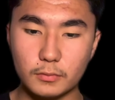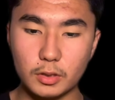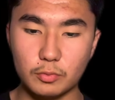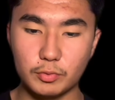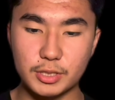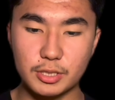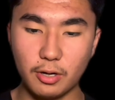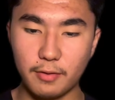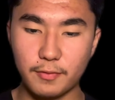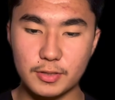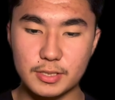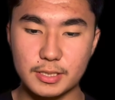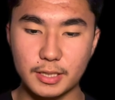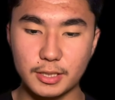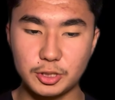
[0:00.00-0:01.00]
we still have our
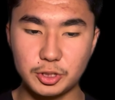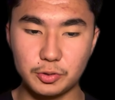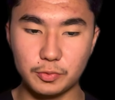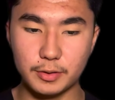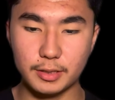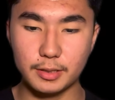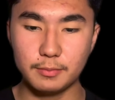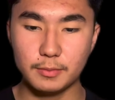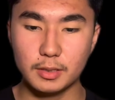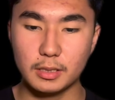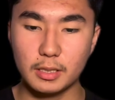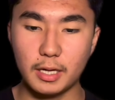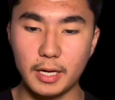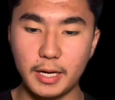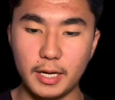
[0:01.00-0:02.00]
CH3,
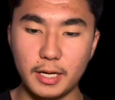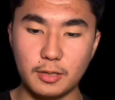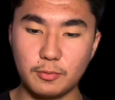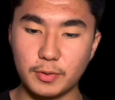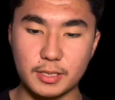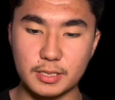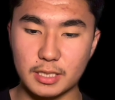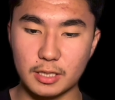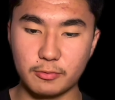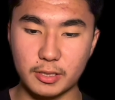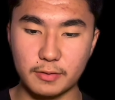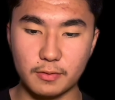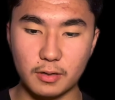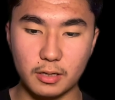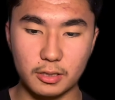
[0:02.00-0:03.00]
and we can say we
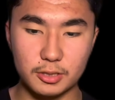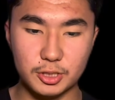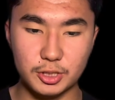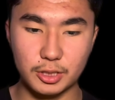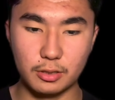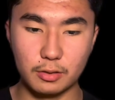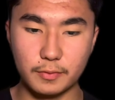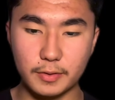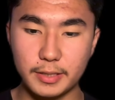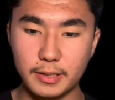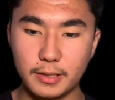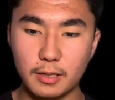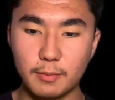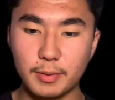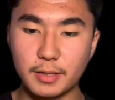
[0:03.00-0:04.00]
have oxygen over
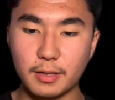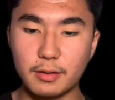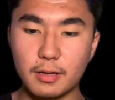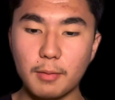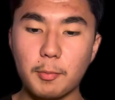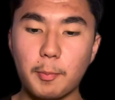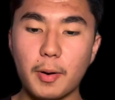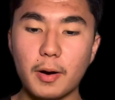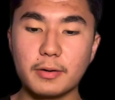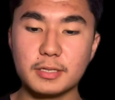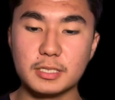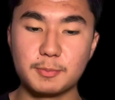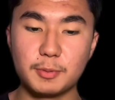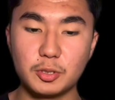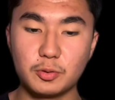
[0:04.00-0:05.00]
here, but the double bond is
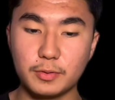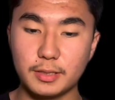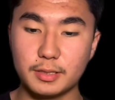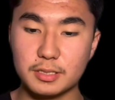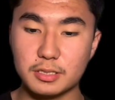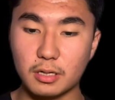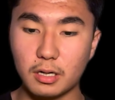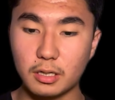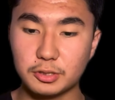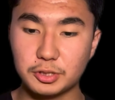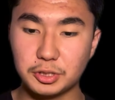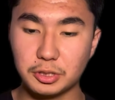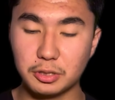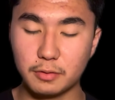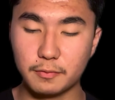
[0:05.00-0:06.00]
between this
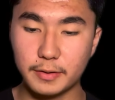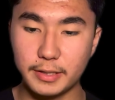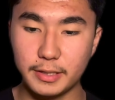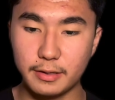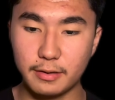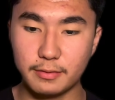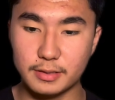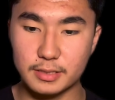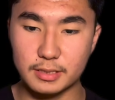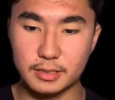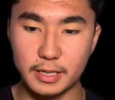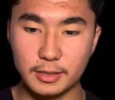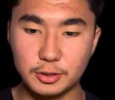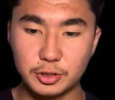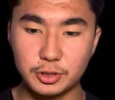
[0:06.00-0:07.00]
oxygen over here and this
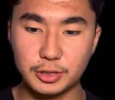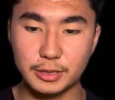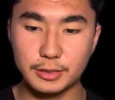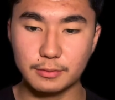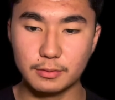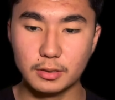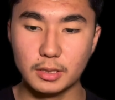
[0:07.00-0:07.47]
nitrogen,